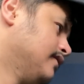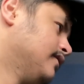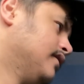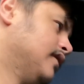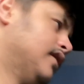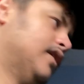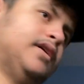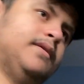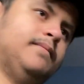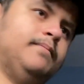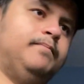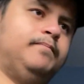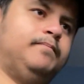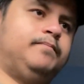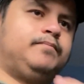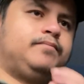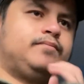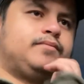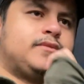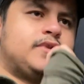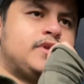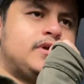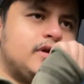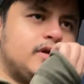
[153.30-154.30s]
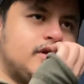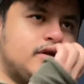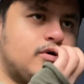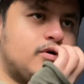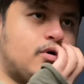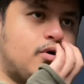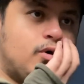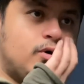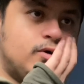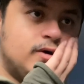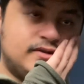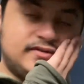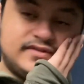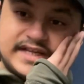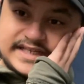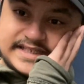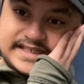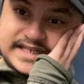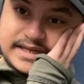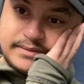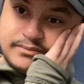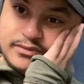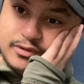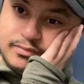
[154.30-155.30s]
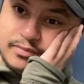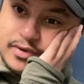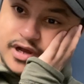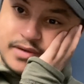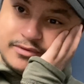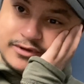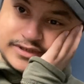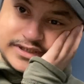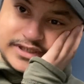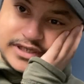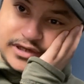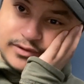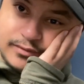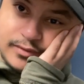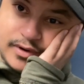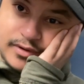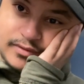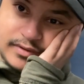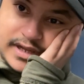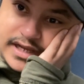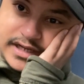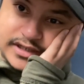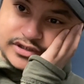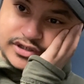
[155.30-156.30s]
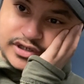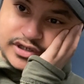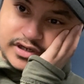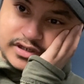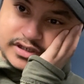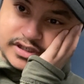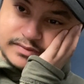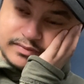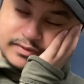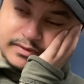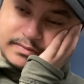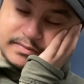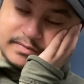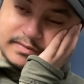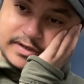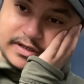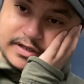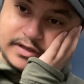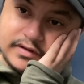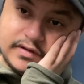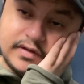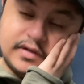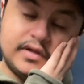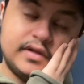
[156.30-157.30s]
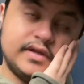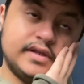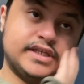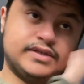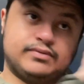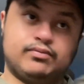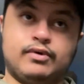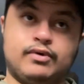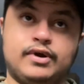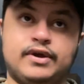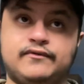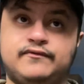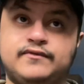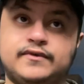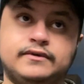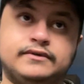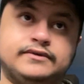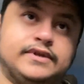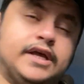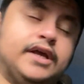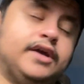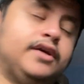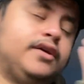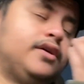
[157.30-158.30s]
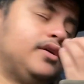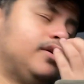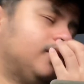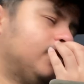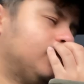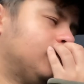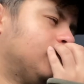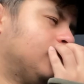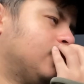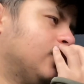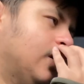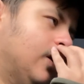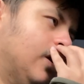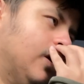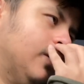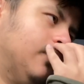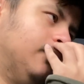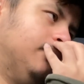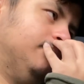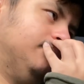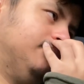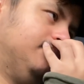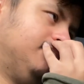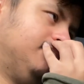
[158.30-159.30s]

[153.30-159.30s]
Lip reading: All of this, I mean, Barber still won't get a chance, probably. This is what it feels like. And,